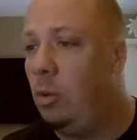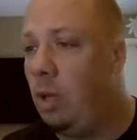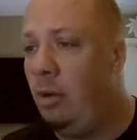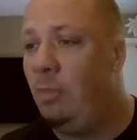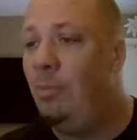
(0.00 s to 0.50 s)
I
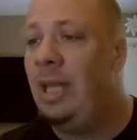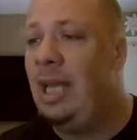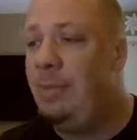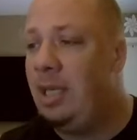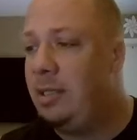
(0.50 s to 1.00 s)
don't blame
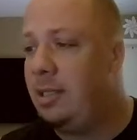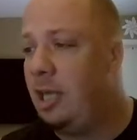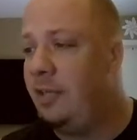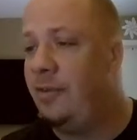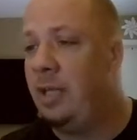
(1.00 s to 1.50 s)
the
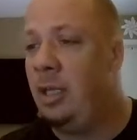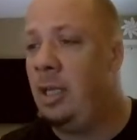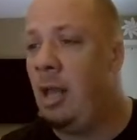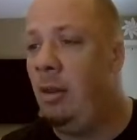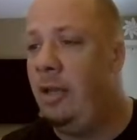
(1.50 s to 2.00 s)
insiders for getting
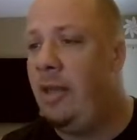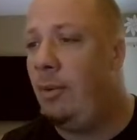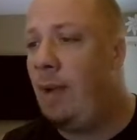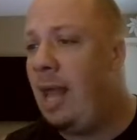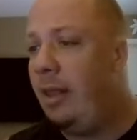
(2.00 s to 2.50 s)
out. Look at that
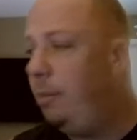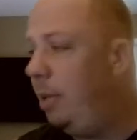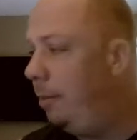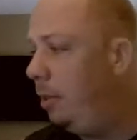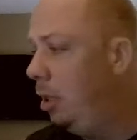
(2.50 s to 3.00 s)
rally,
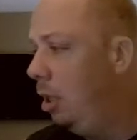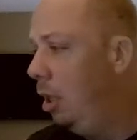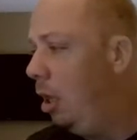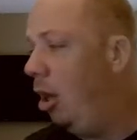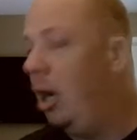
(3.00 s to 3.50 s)
baby.
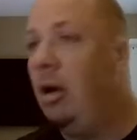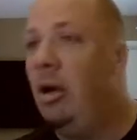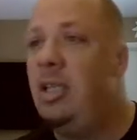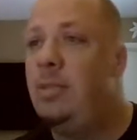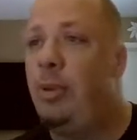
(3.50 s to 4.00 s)
All right,
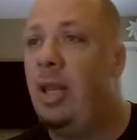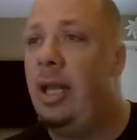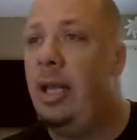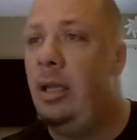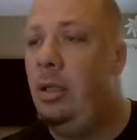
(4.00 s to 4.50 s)
earnings
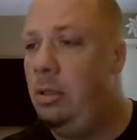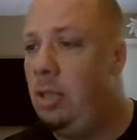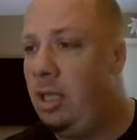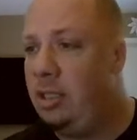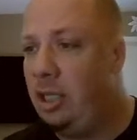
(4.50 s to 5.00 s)
play,
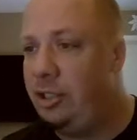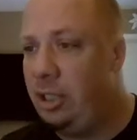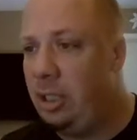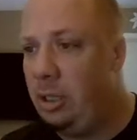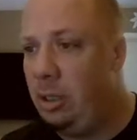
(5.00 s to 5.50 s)
not touching it.